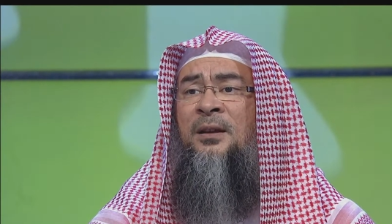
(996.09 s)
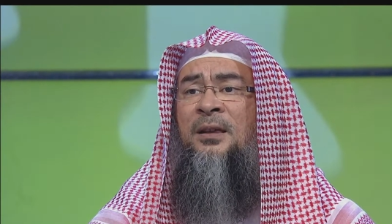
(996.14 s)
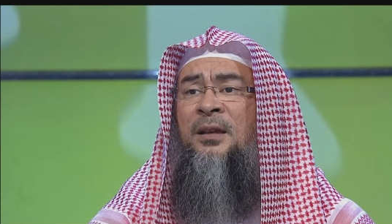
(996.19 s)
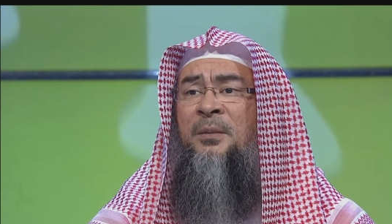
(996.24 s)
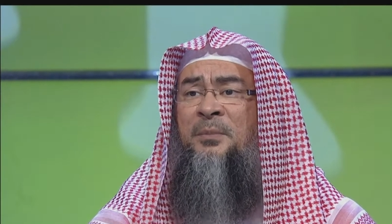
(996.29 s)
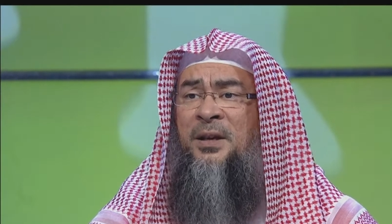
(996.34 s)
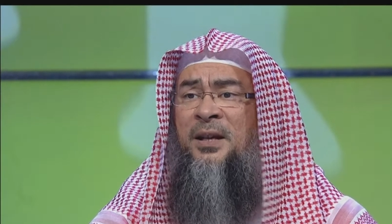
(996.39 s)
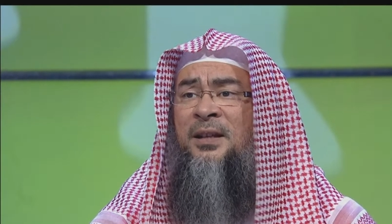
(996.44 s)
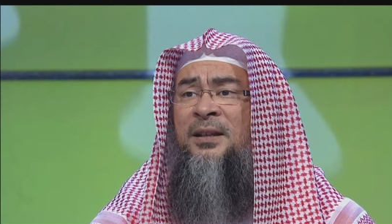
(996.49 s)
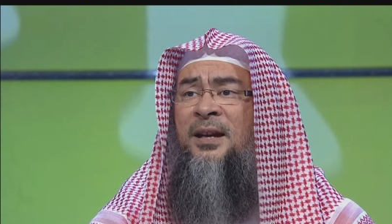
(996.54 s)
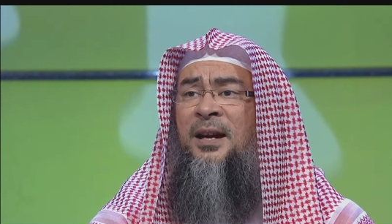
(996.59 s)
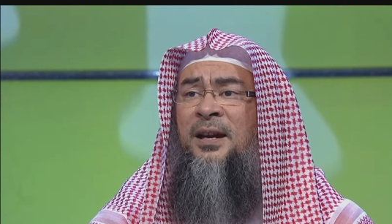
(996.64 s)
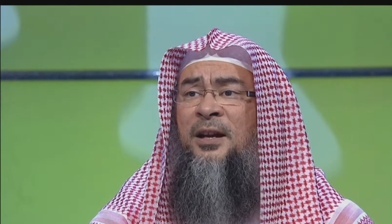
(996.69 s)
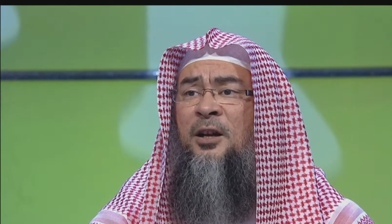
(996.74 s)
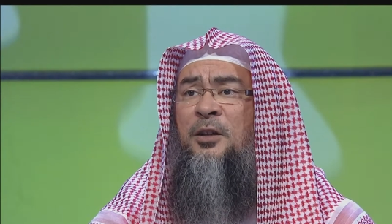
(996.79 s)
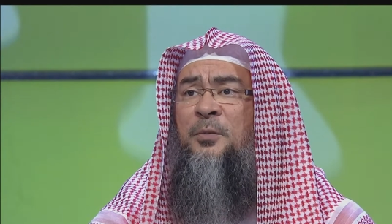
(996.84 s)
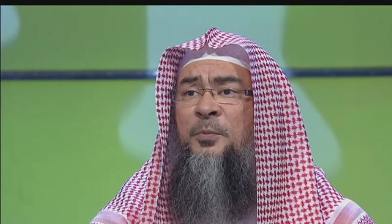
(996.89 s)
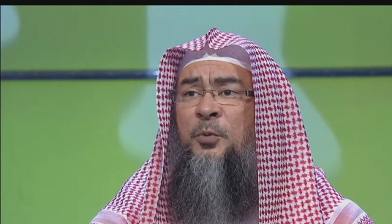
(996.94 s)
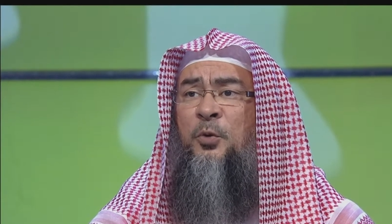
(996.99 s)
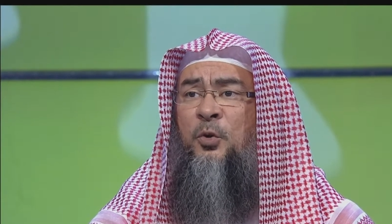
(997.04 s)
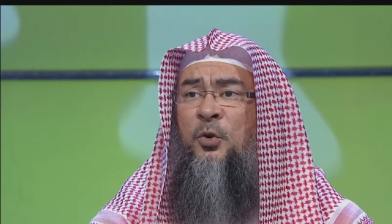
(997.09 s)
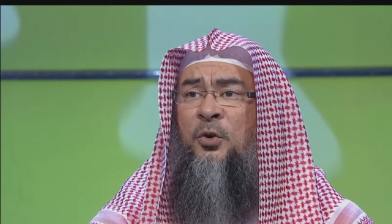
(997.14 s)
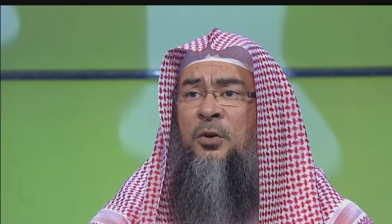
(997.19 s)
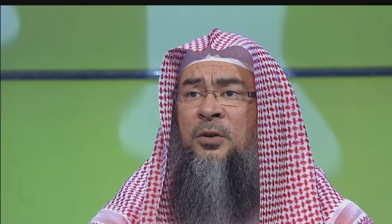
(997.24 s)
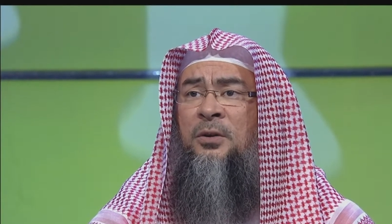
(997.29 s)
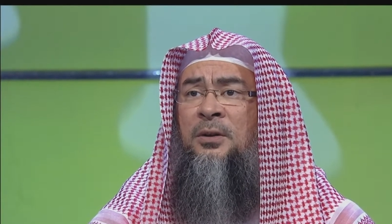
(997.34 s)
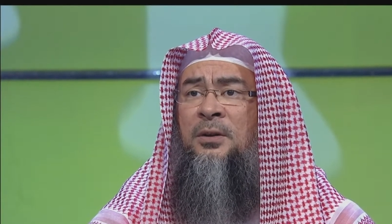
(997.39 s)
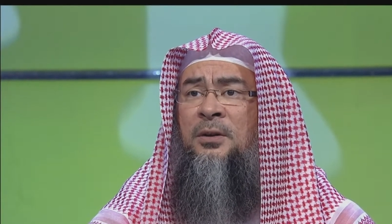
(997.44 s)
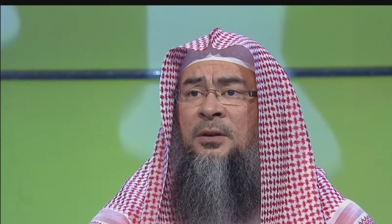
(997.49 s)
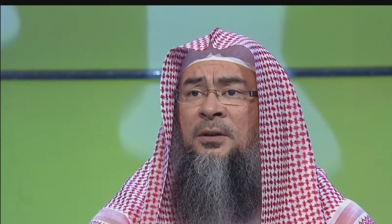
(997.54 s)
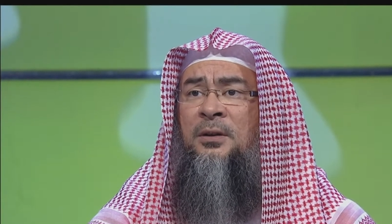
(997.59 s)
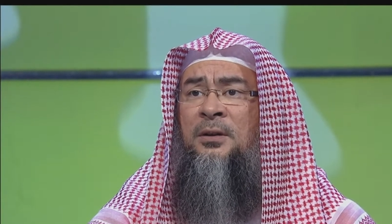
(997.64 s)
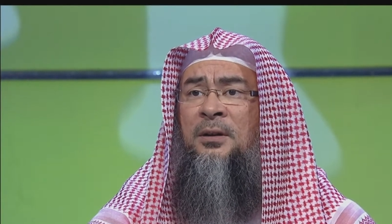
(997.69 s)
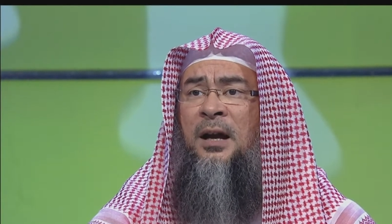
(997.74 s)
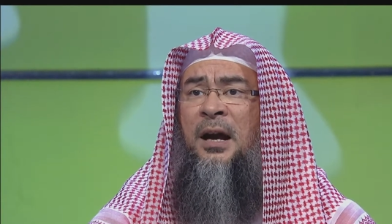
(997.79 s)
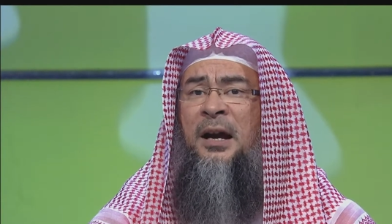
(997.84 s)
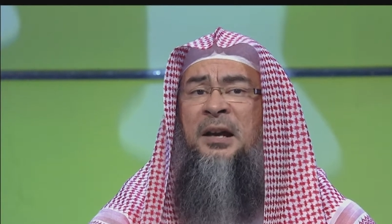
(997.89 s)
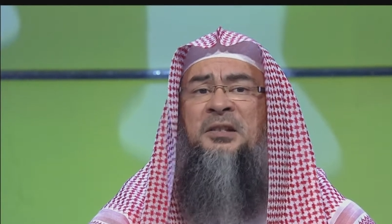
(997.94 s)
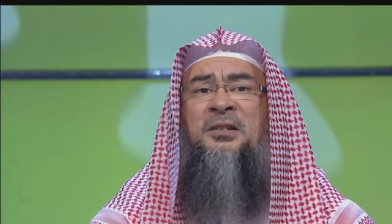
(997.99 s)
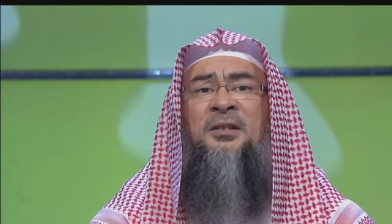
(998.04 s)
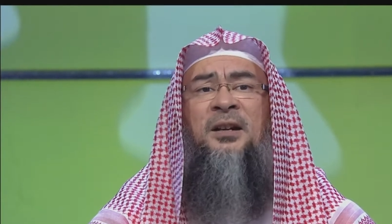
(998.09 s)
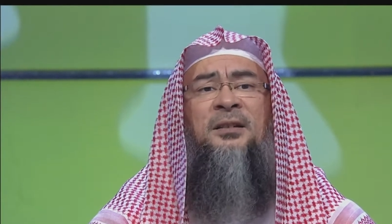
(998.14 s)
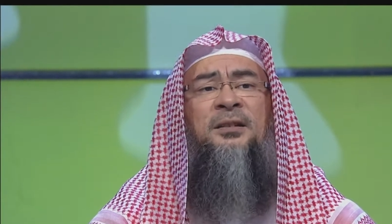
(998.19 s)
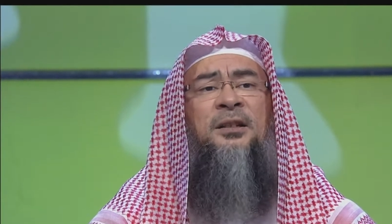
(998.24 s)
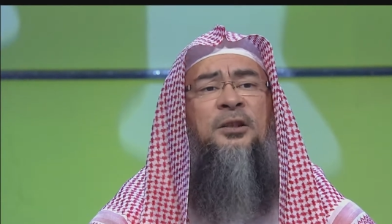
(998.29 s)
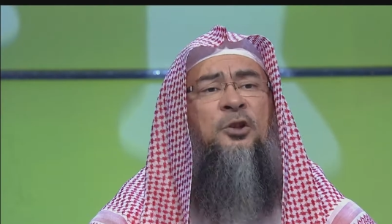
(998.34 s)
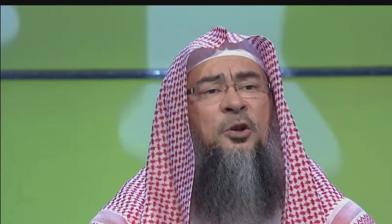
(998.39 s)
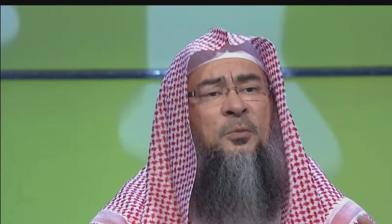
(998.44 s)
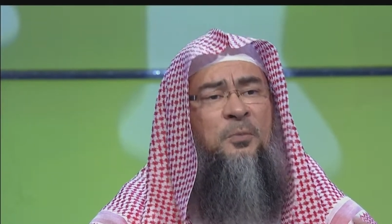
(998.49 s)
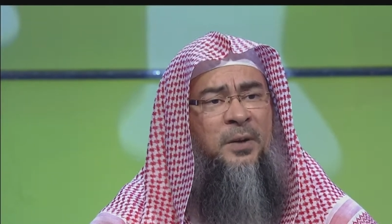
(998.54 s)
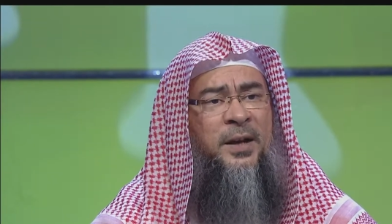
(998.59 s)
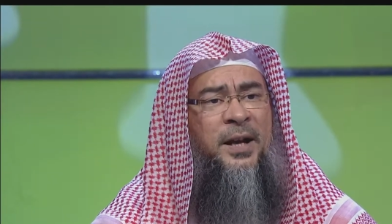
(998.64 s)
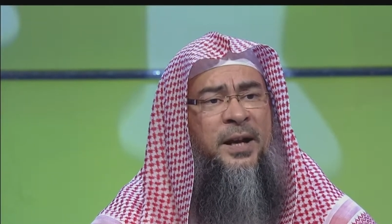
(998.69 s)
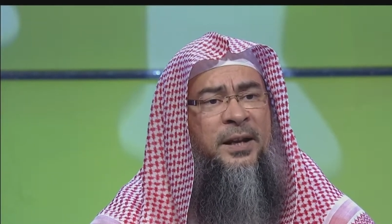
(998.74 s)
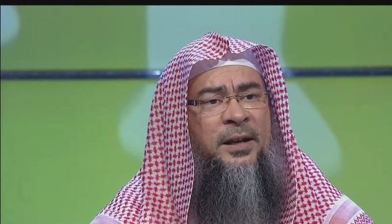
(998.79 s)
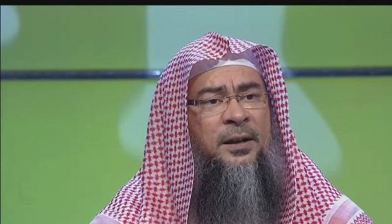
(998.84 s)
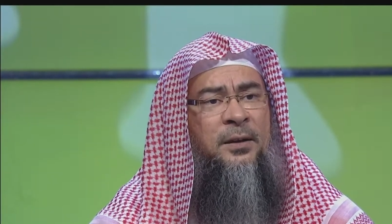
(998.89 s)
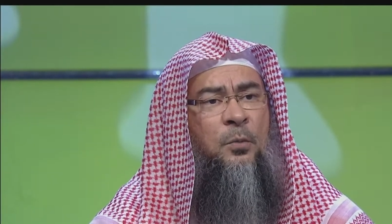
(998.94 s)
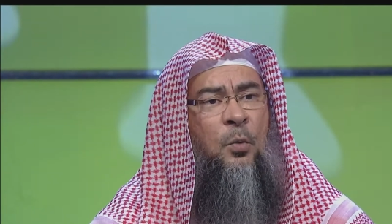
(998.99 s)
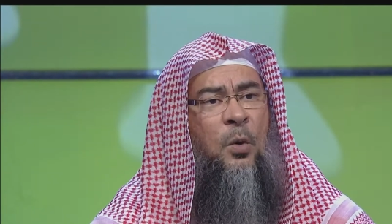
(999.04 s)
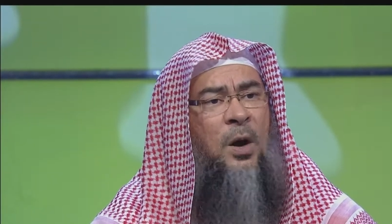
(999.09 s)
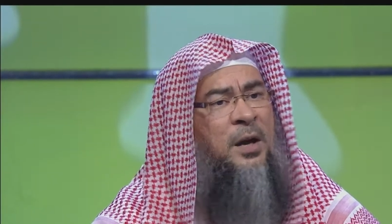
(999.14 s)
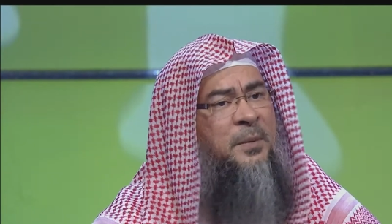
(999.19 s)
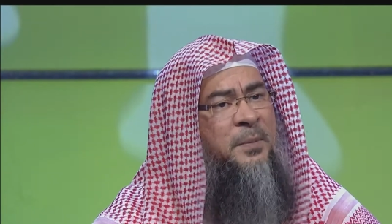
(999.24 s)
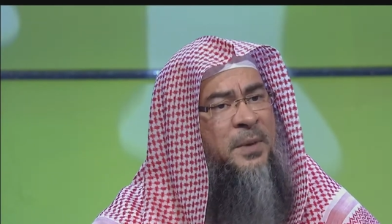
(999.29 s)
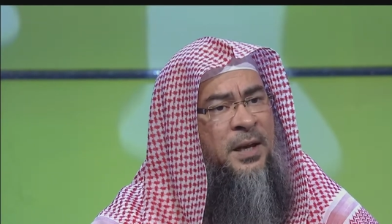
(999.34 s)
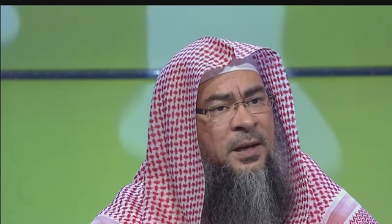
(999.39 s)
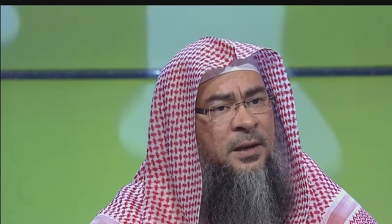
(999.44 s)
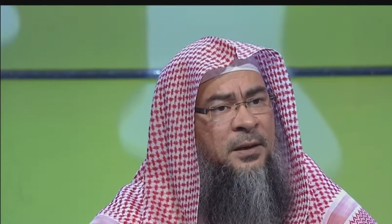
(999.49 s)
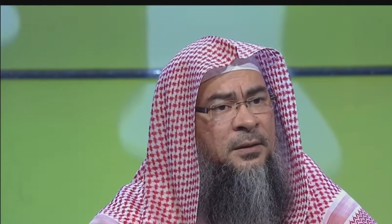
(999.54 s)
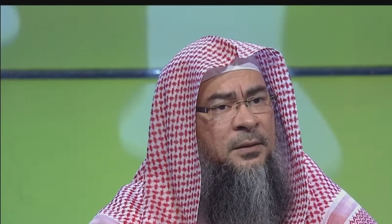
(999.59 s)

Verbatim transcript: The minute I got poor, I started complaining. Why me?